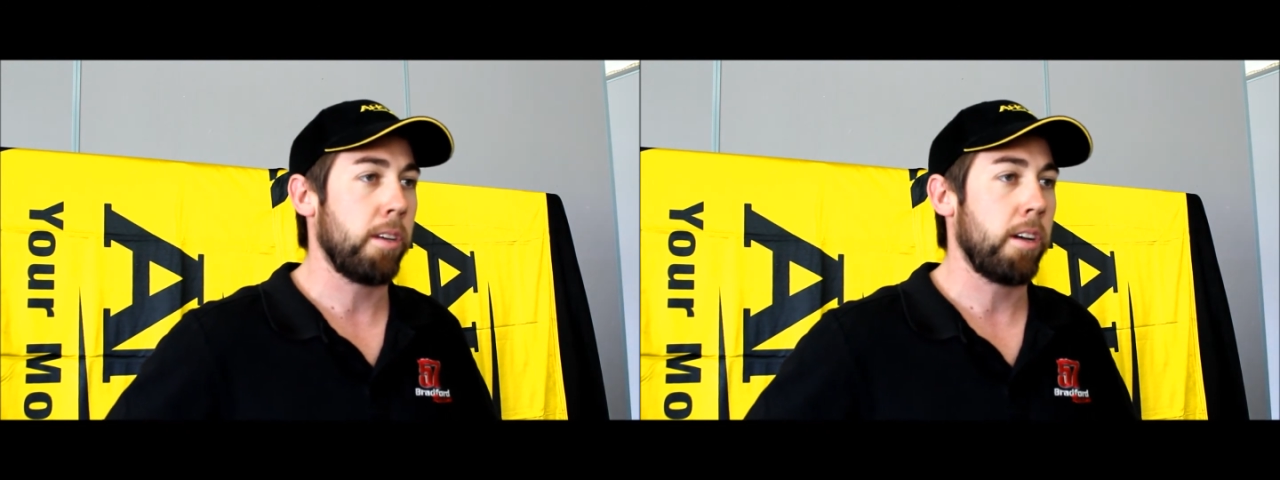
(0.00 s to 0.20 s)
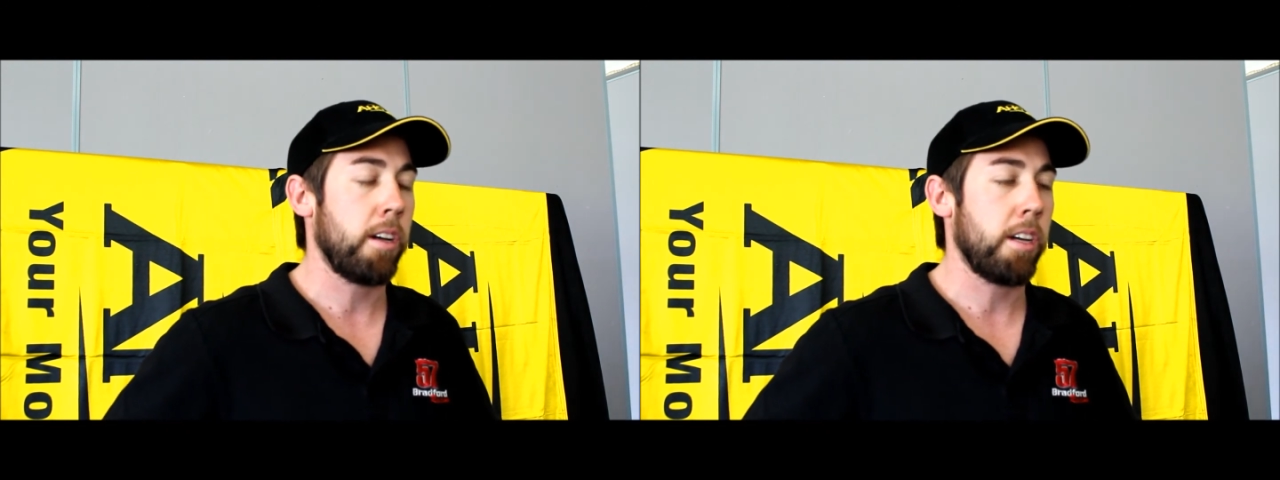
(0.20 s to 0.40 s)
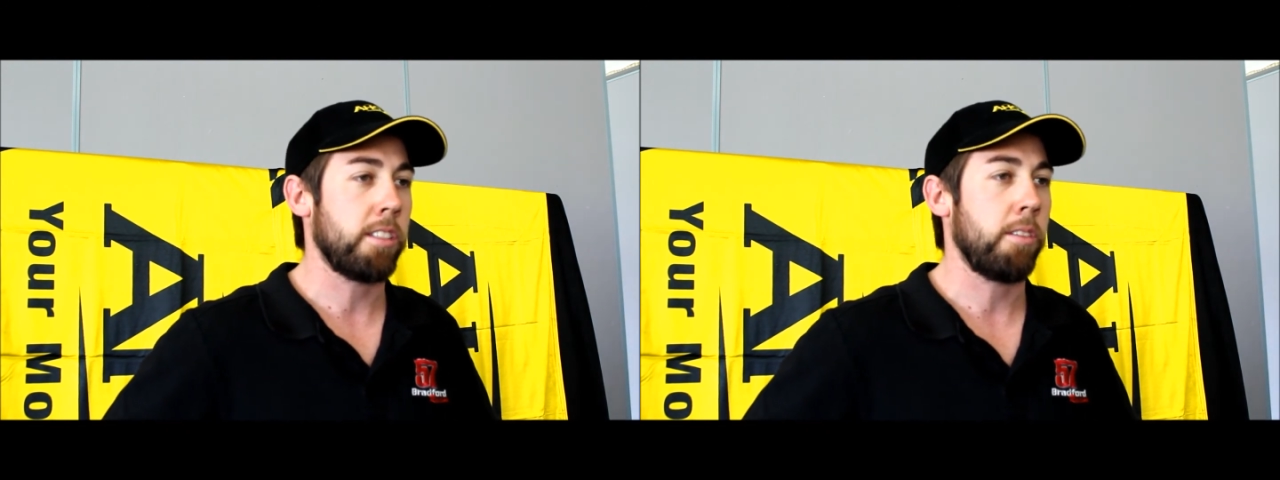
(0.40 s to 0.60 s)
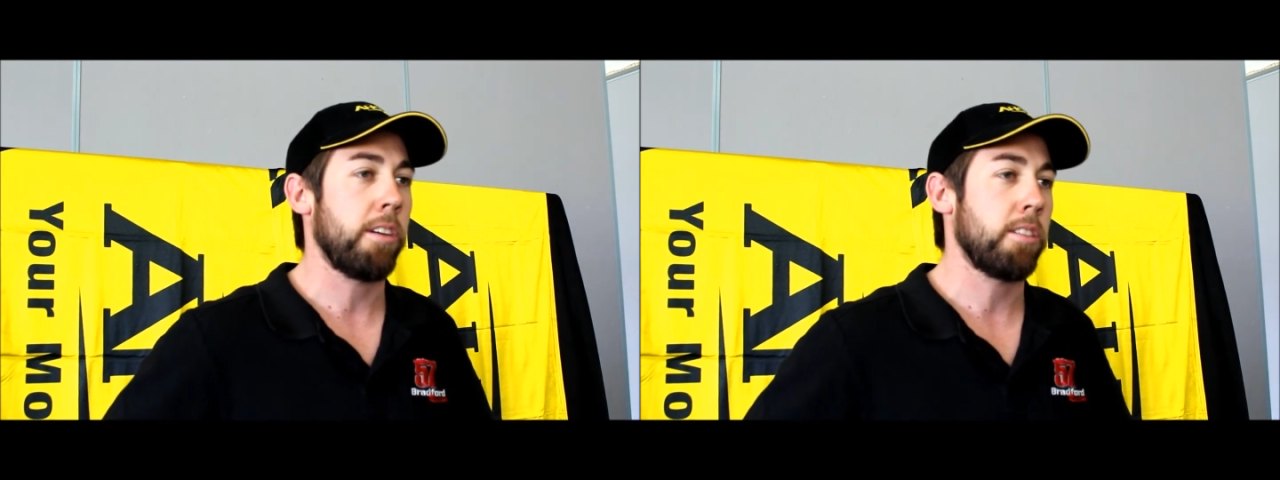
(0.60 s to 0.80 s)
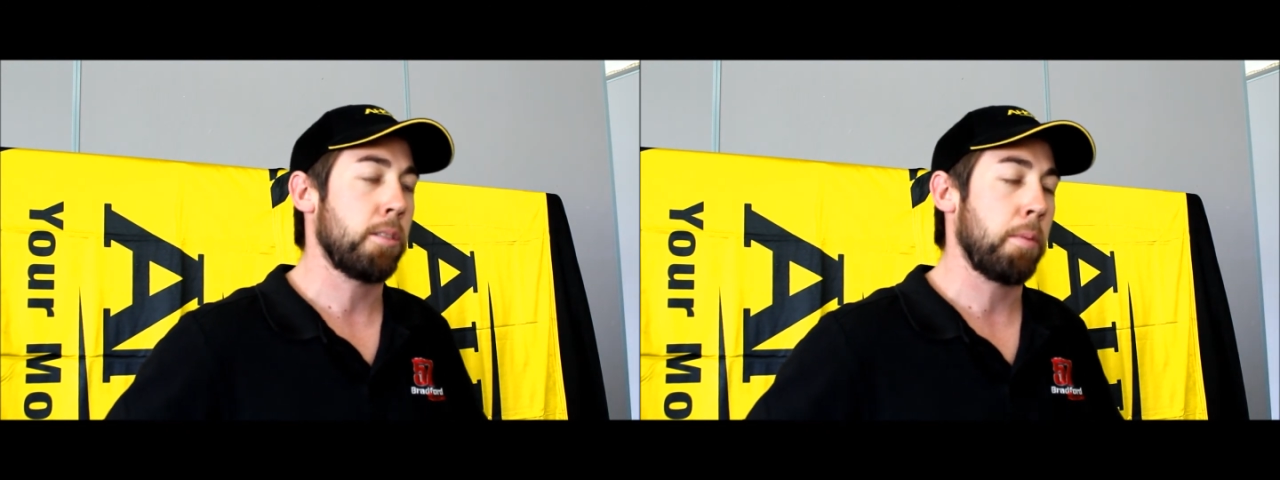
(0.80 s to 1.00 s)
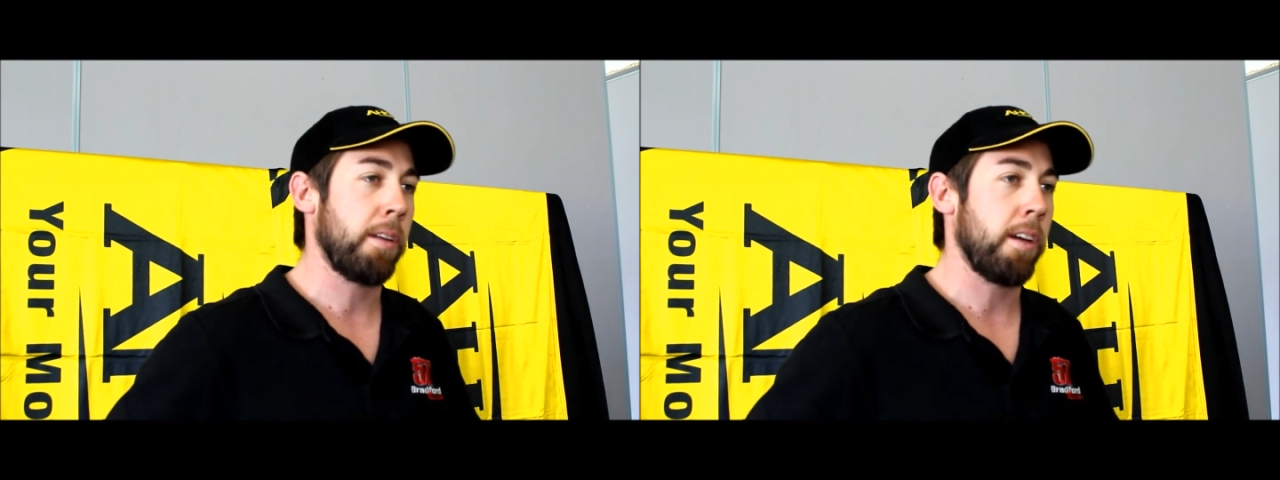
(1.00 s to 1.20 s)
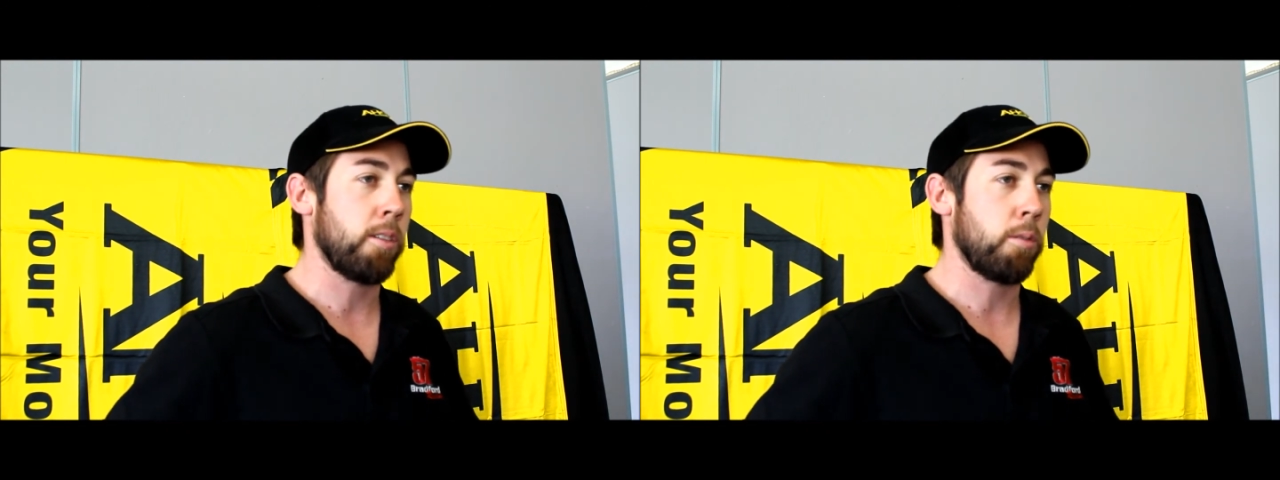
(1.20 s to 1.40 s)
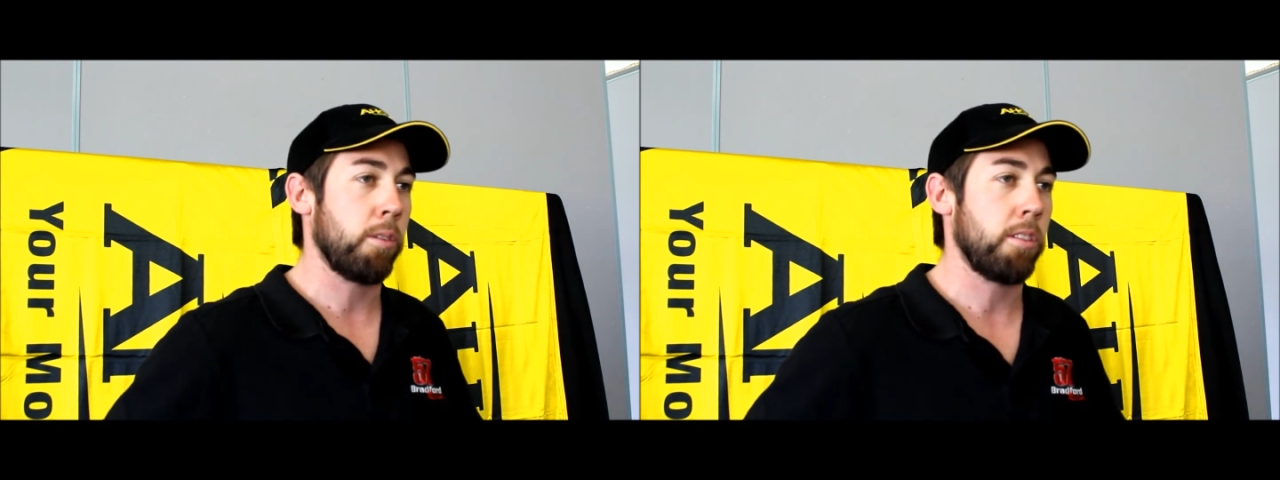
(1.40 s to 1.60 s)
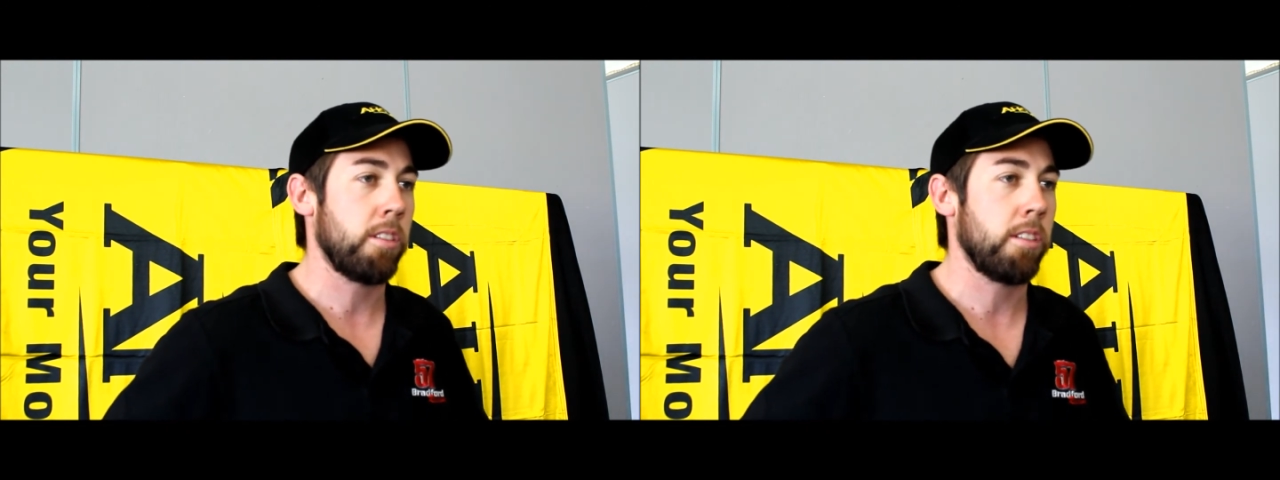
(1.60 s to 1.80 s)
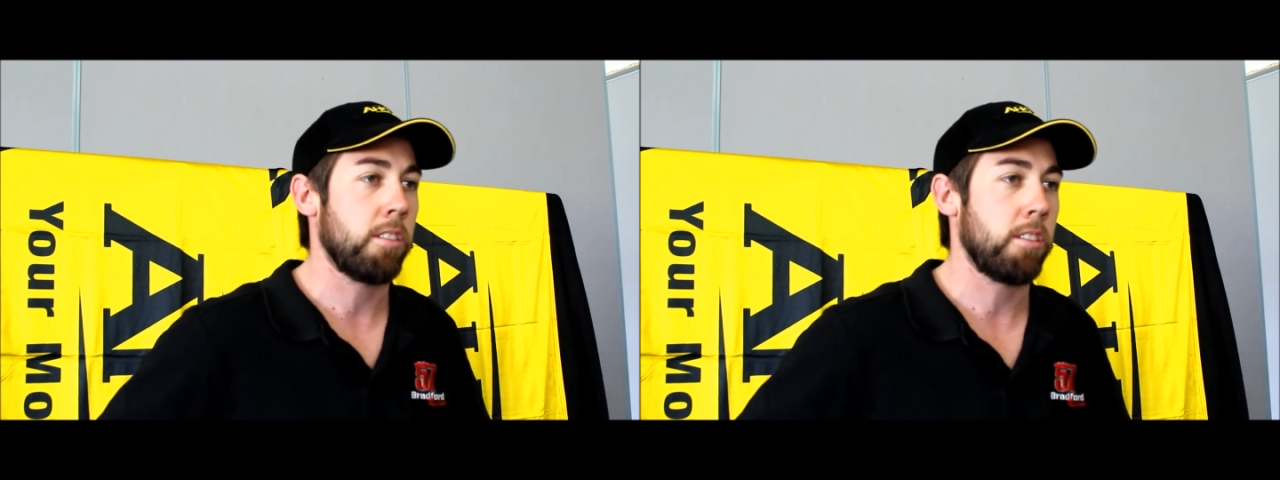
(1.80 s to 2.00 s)
actually racing Speedcar as well this
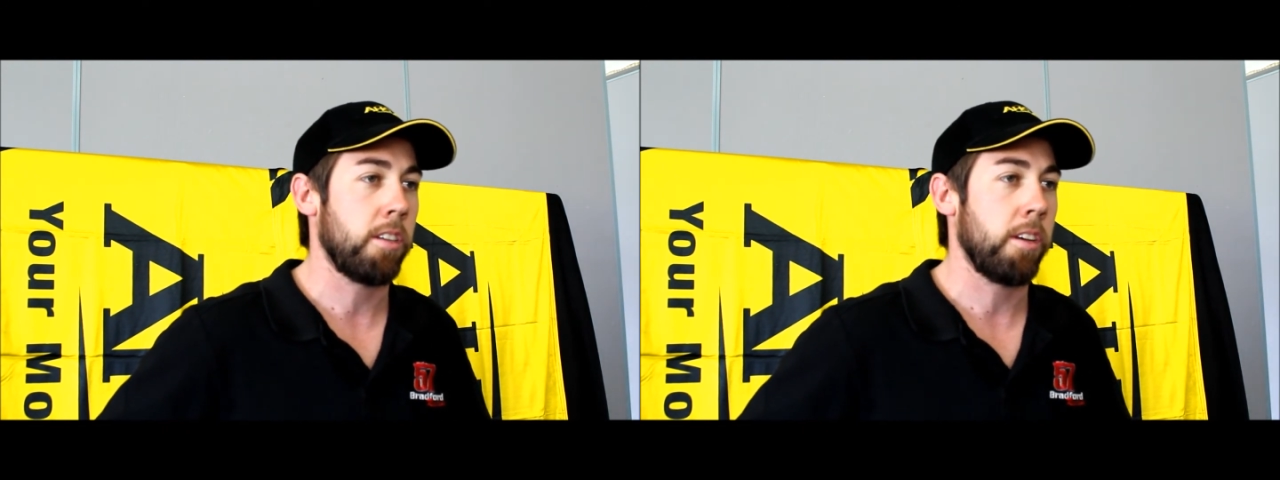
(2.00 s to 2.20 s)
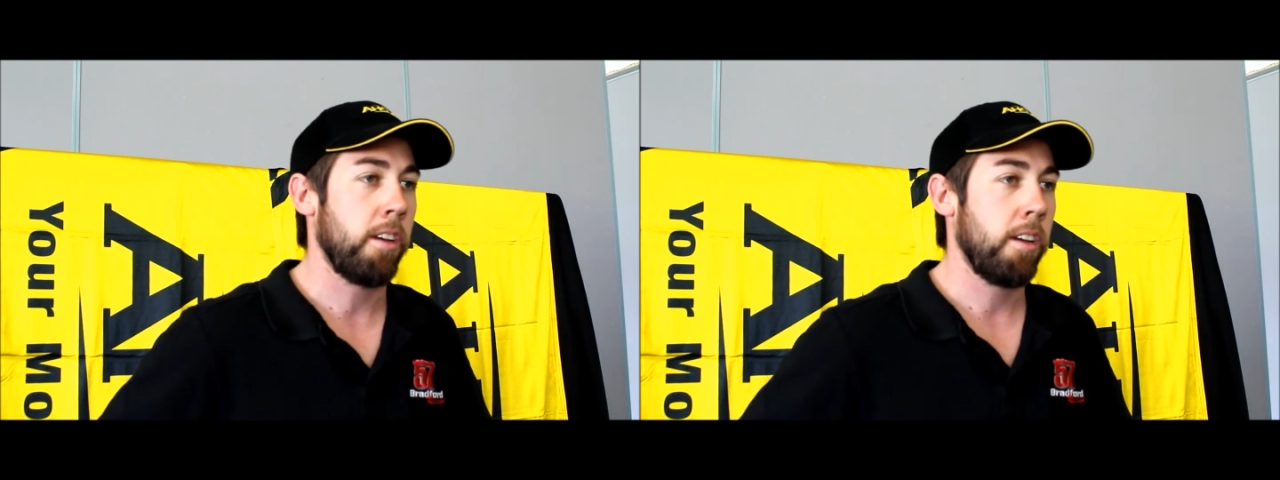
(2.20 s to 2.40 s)
season, so